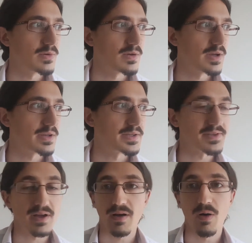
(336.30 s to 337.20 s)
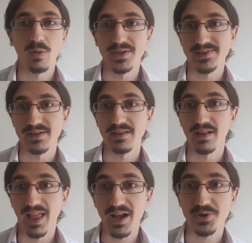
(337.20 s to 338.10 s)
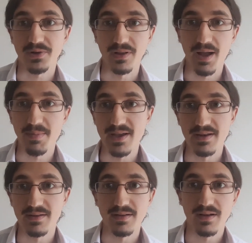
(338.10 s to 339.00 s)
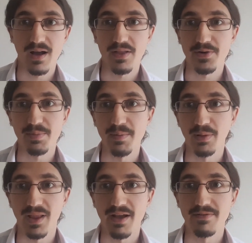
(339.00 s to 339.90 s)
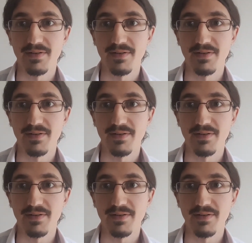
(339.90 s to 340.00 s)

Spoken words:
And it's not always intellectual. I mean, other people have,